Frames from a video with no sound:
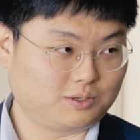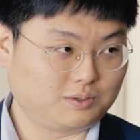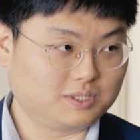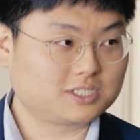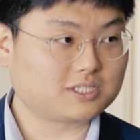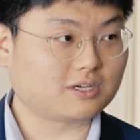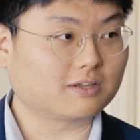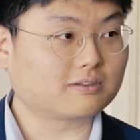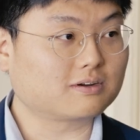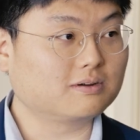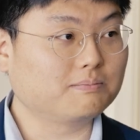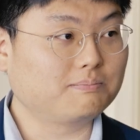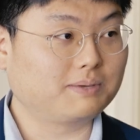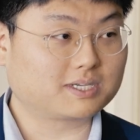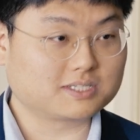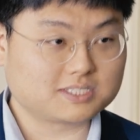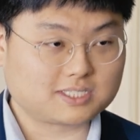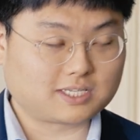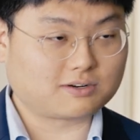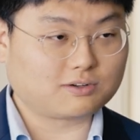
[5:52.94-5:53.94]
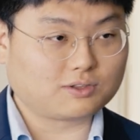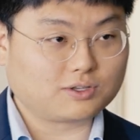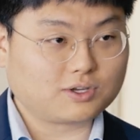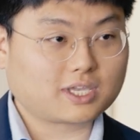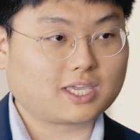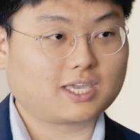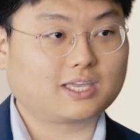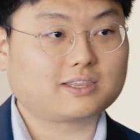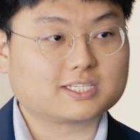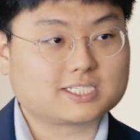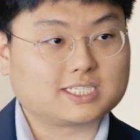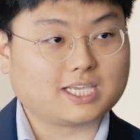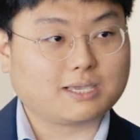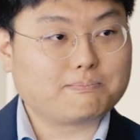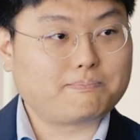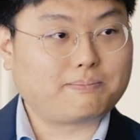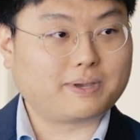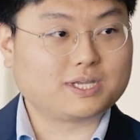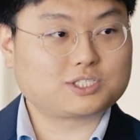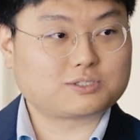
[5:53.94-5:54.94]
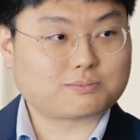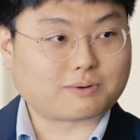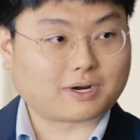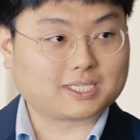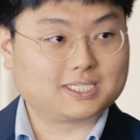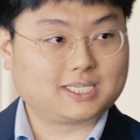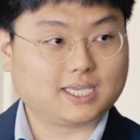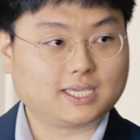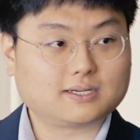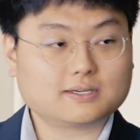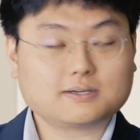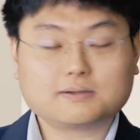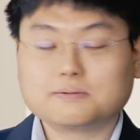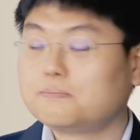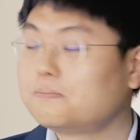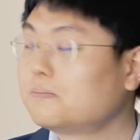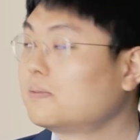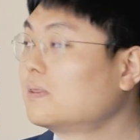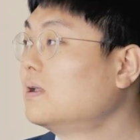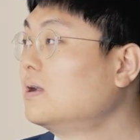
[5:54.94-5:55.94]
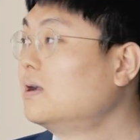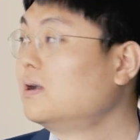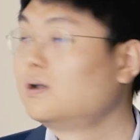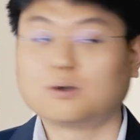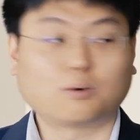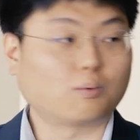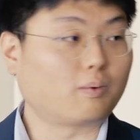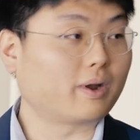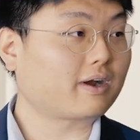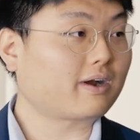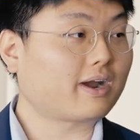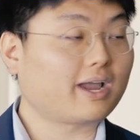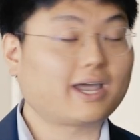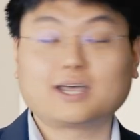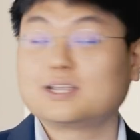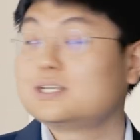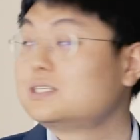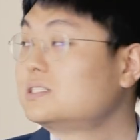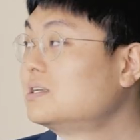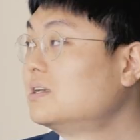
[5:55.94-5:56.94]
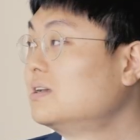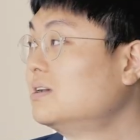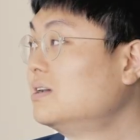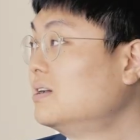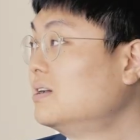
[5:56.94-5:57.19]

to each other because they're looking at the same benchmark data, whereas